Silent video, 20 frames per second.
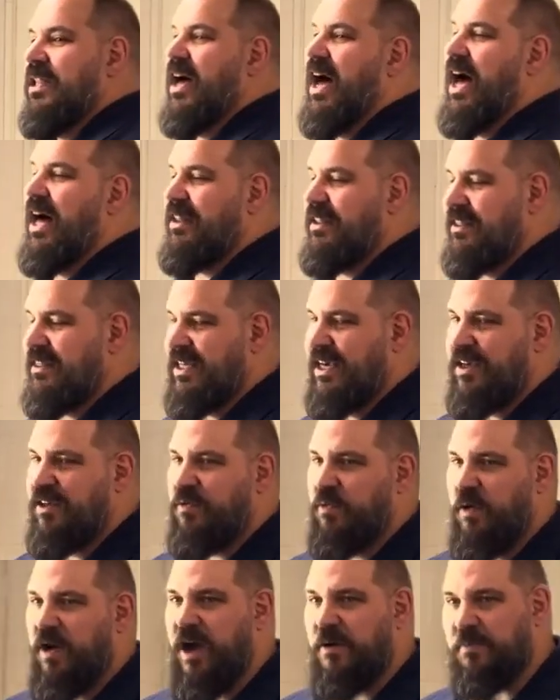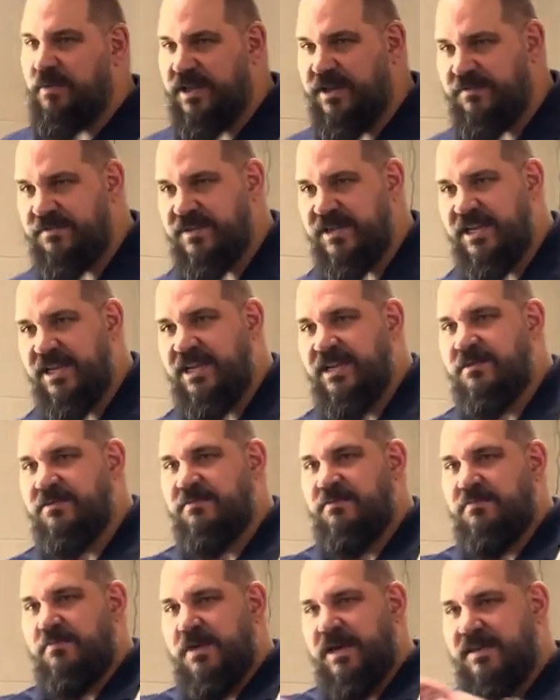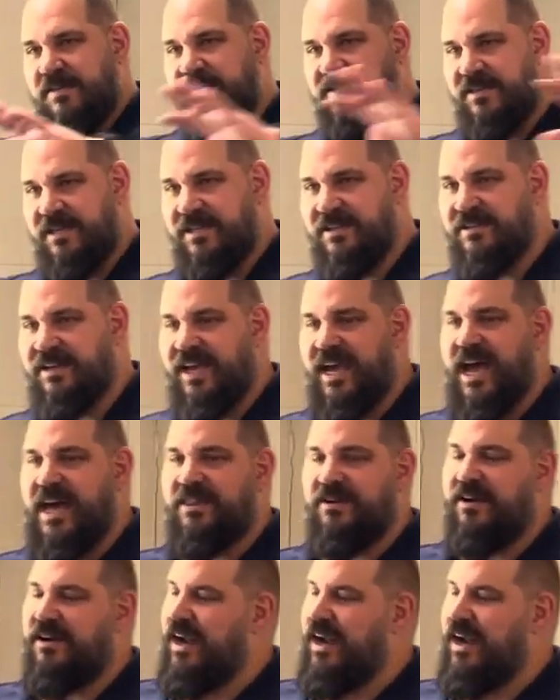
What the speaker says: all the things were uplifted and mixed in together,